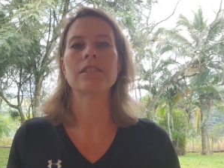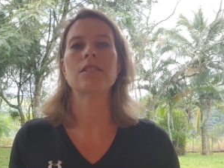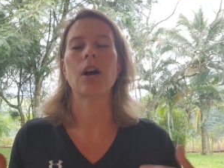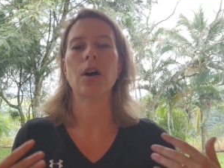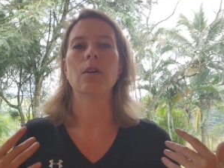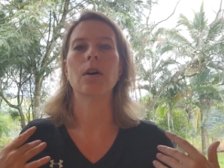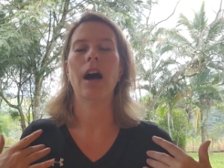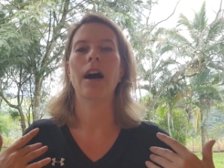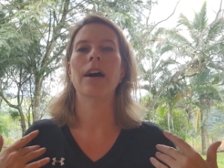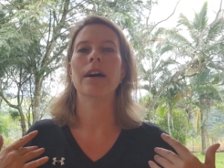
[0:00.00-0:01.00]
So
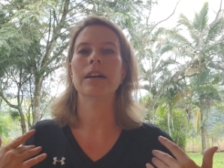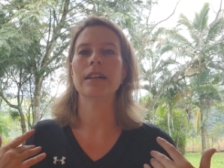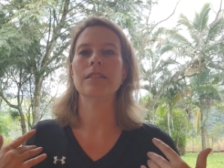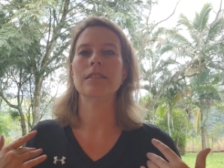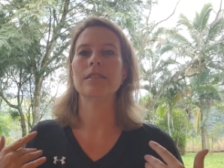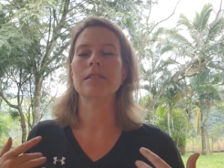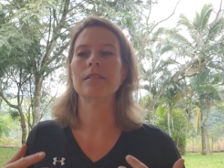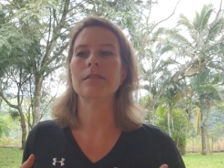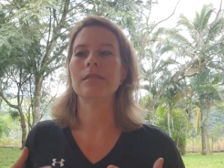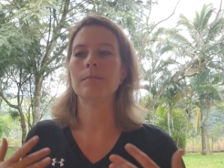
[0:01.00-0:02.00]

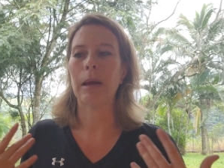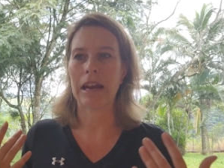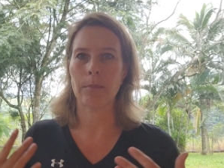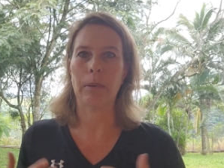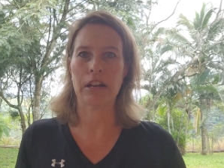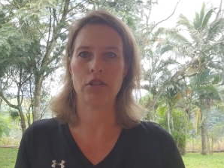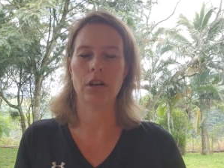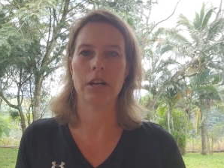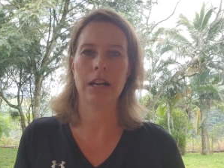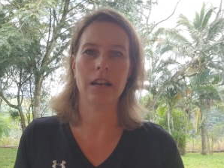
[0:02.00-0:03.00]
bigger
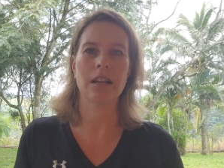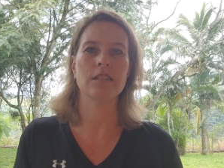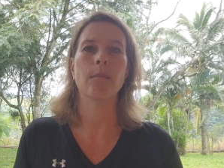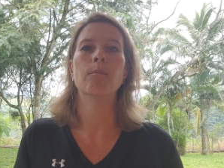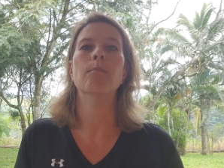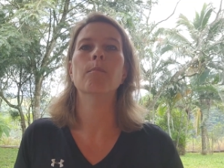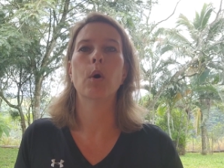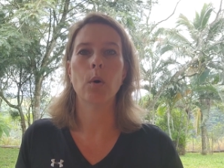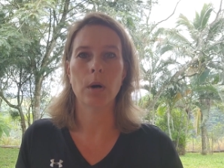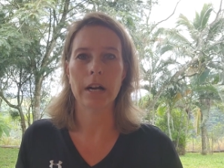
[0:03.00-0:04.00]
picture, it is
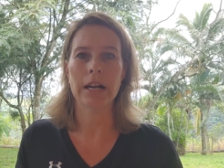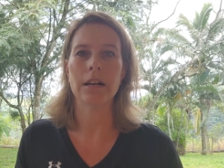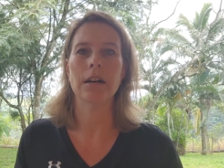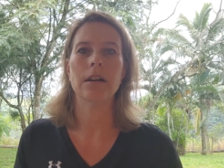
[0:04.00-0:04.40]
more